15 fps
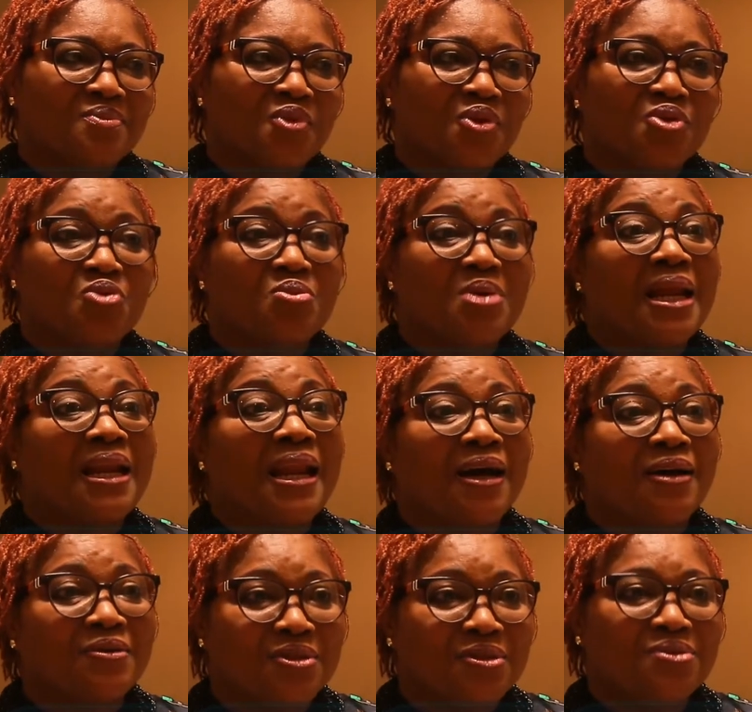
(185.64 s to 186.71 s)
going to be
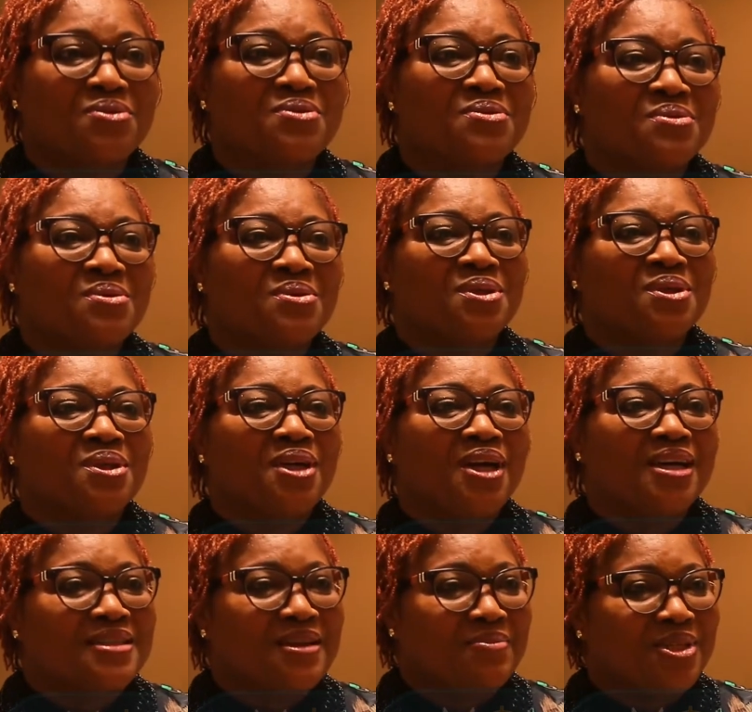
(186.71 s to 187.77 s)
allowed to
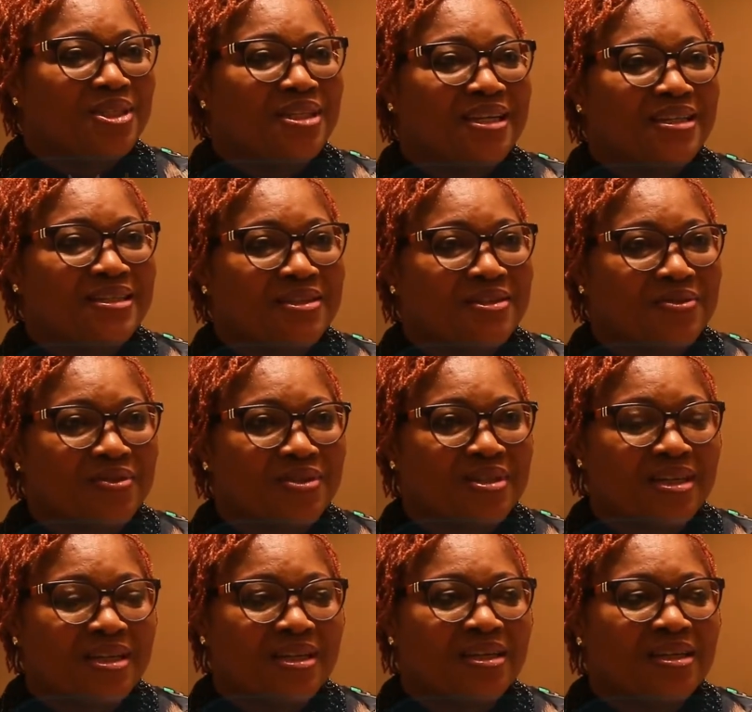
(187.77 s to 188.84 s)
establish ourselves
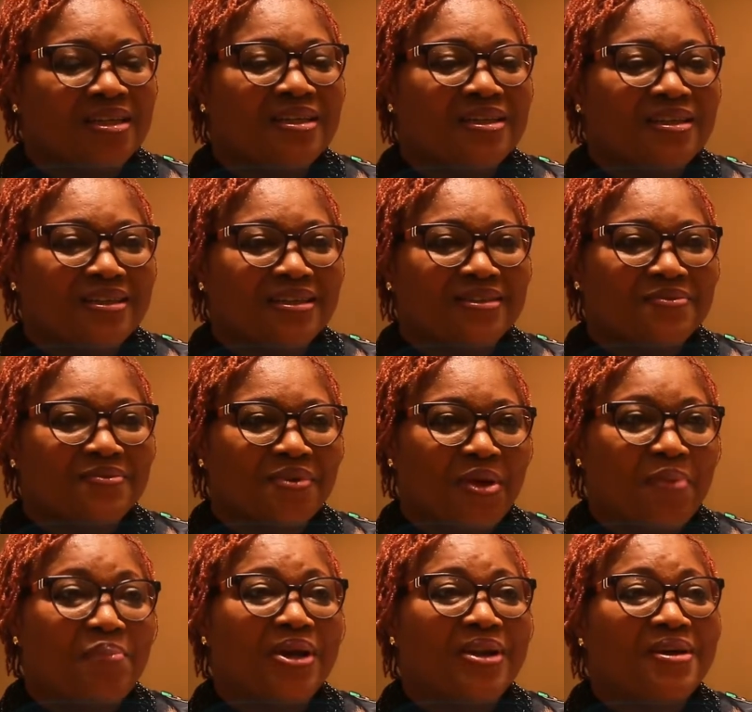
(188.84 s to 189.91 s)
here for
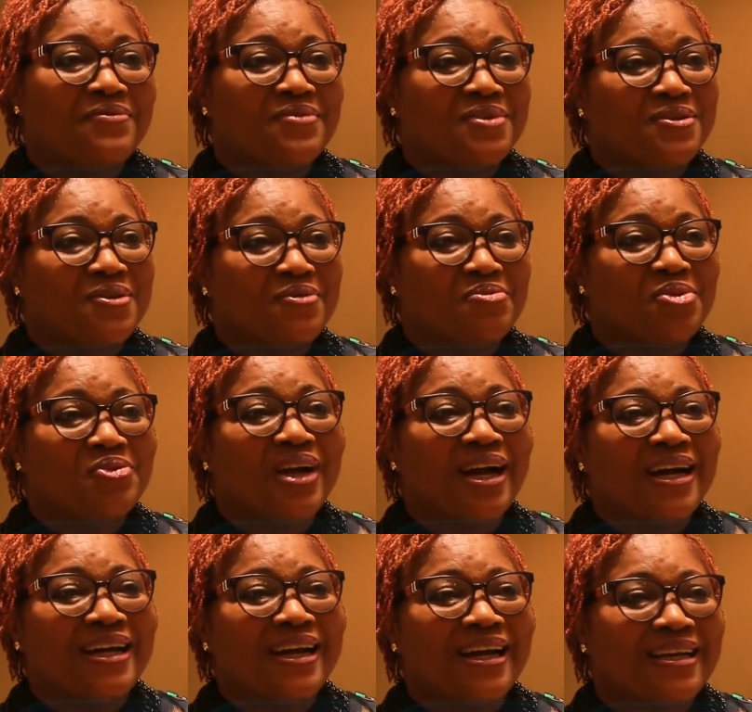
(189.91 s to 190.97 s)
the benefit of both
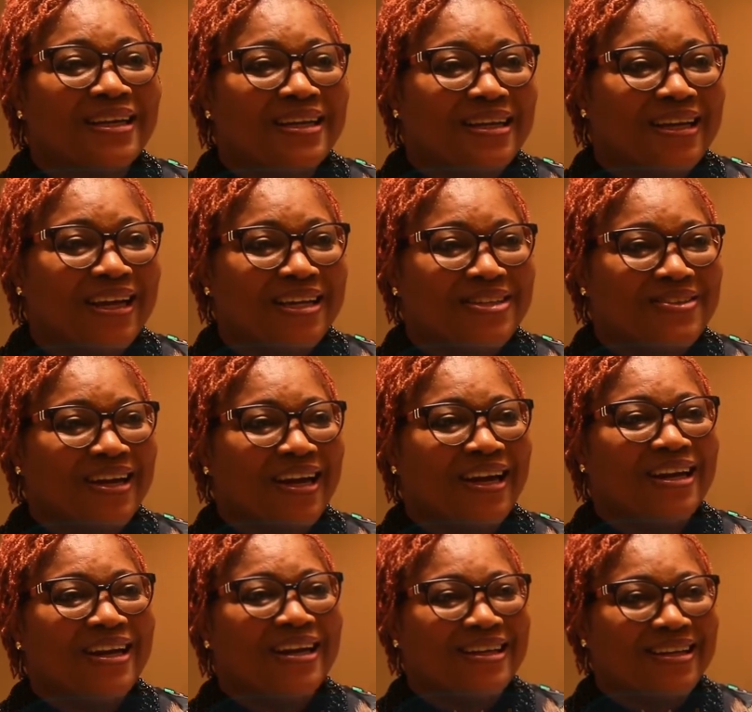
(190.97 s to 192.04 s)
Ghana and
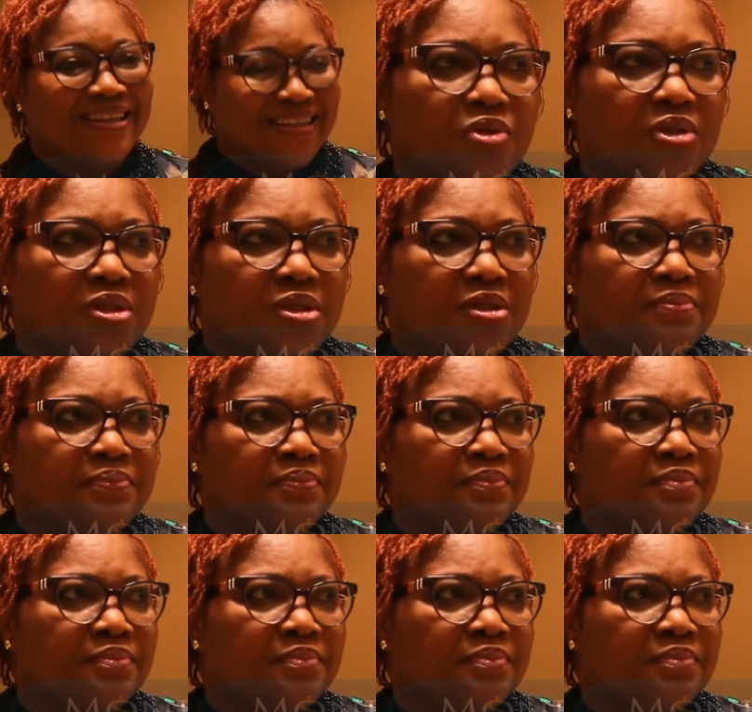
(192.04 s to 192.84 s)
Uganda. You see,